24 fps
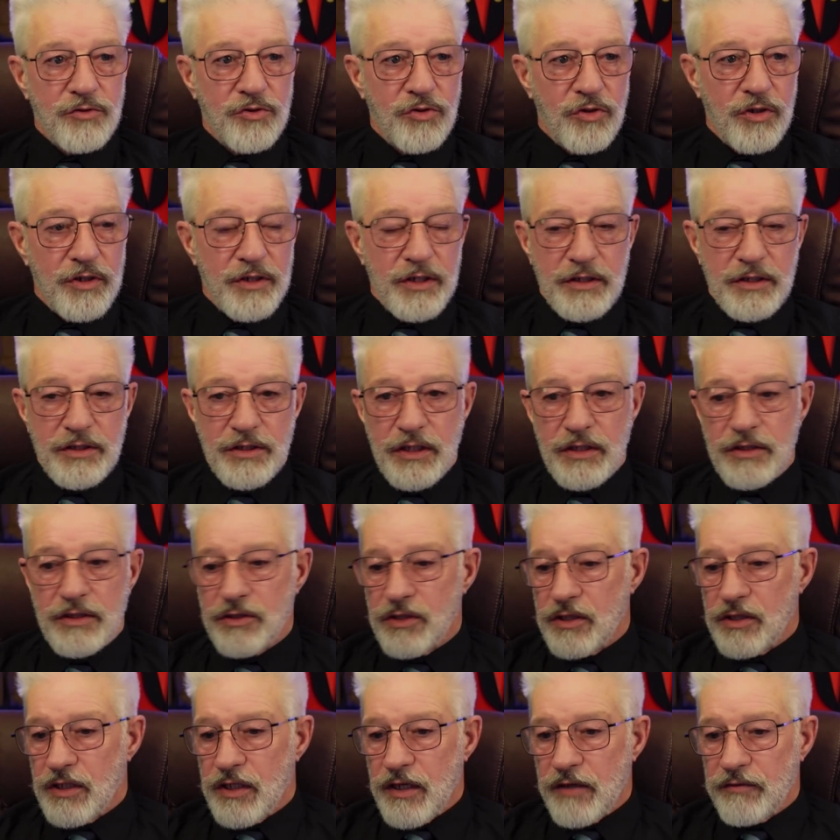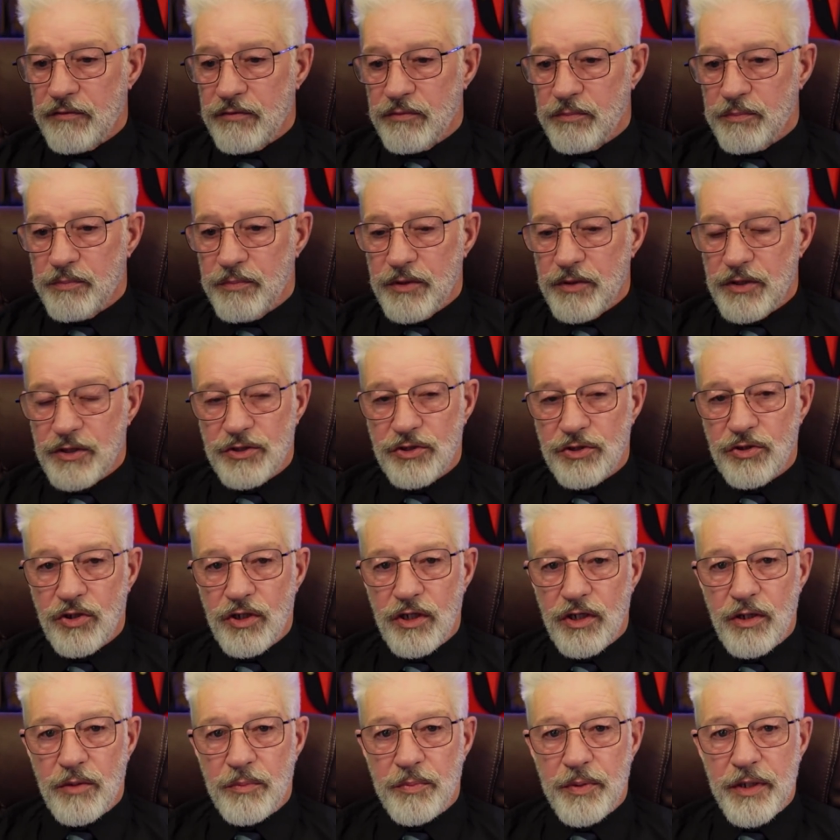tried these things that you have at the side
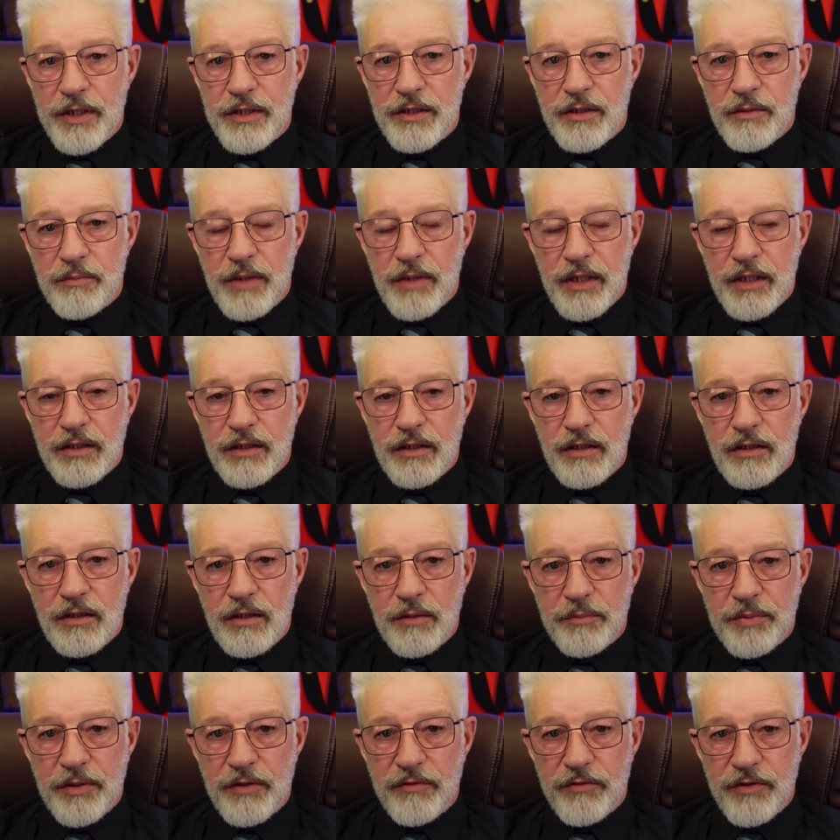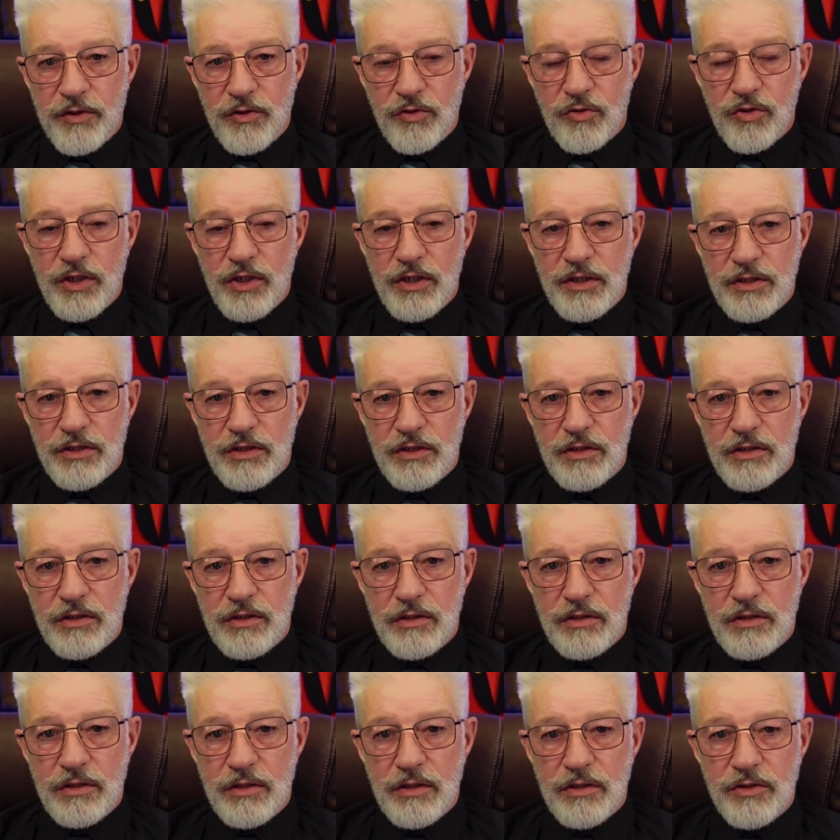of the bed that make a bit of a noise
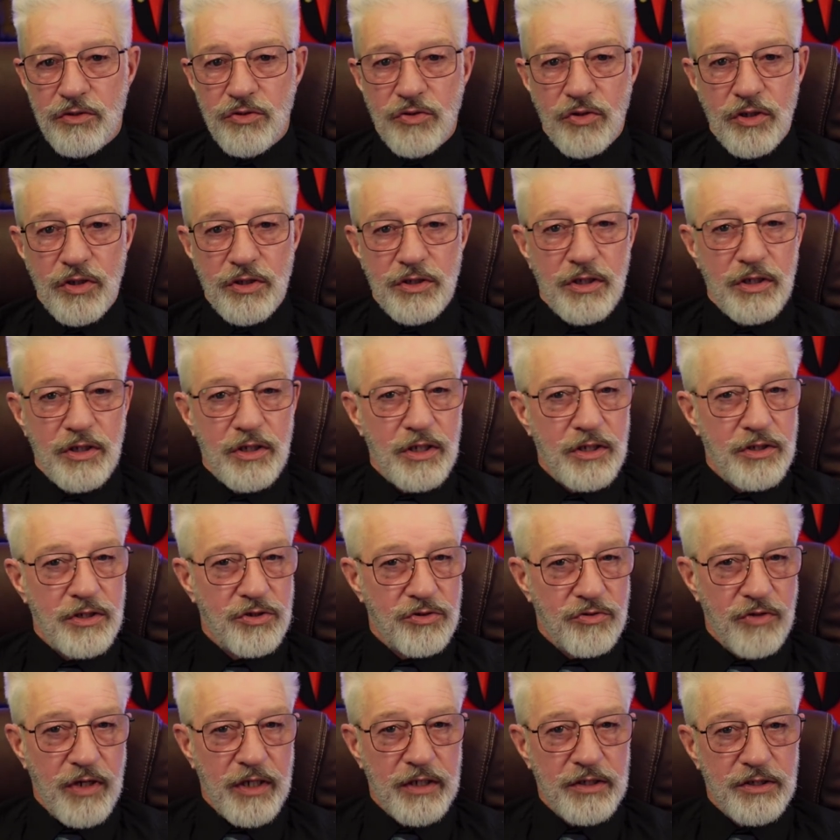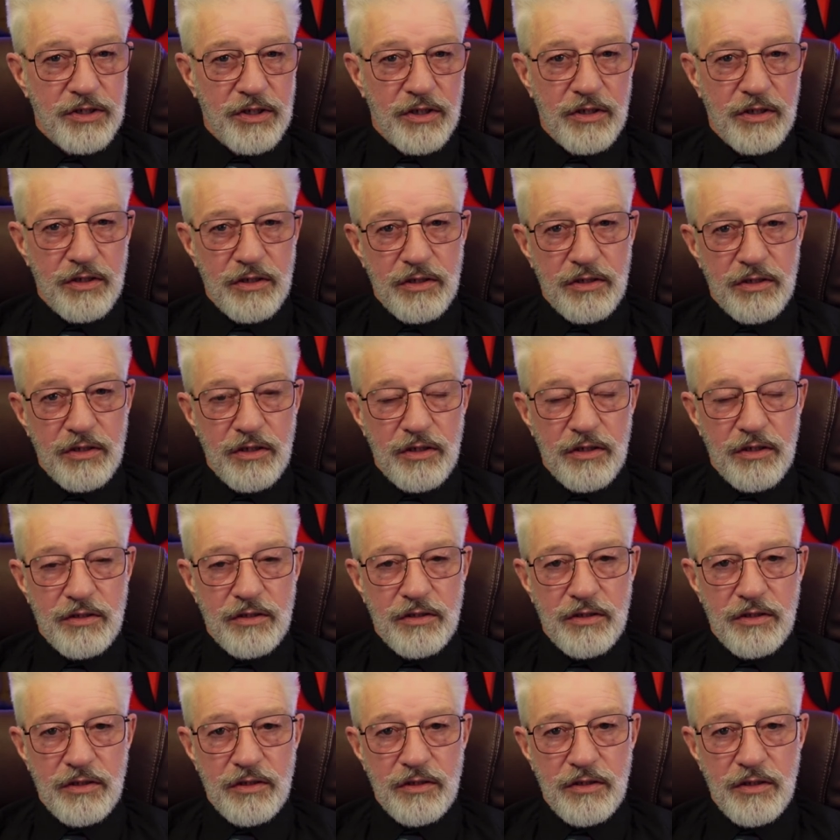that tries to distract
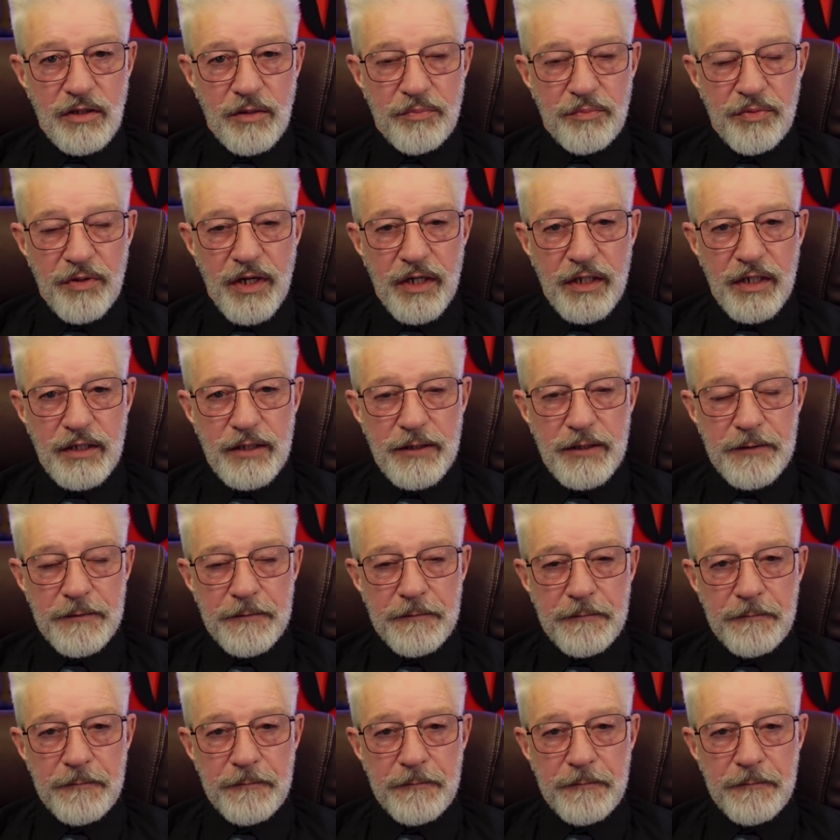your brain.